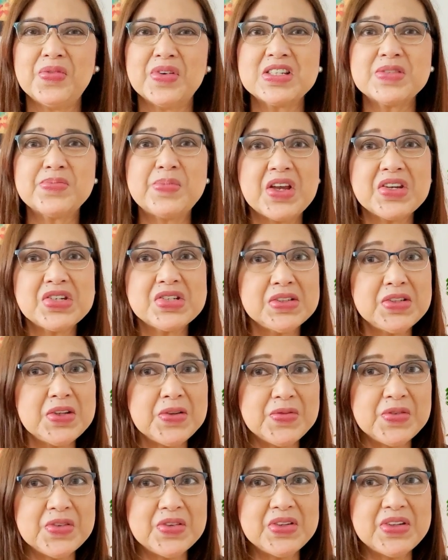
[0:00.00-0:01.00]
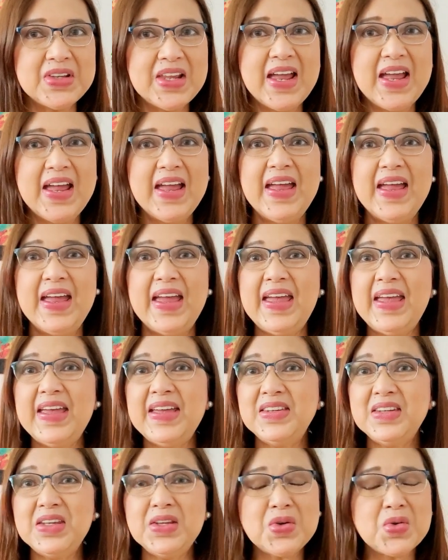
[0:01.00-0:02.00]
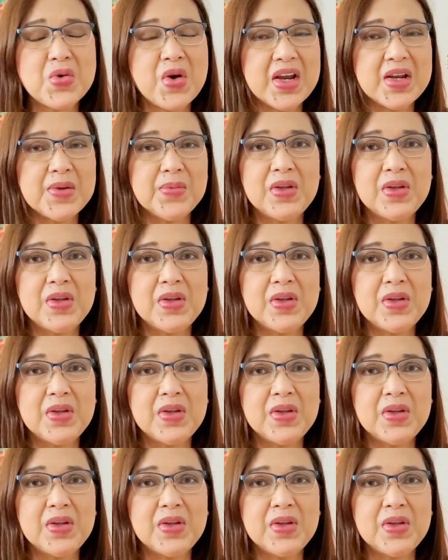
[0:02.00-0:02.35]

specialty food and incredible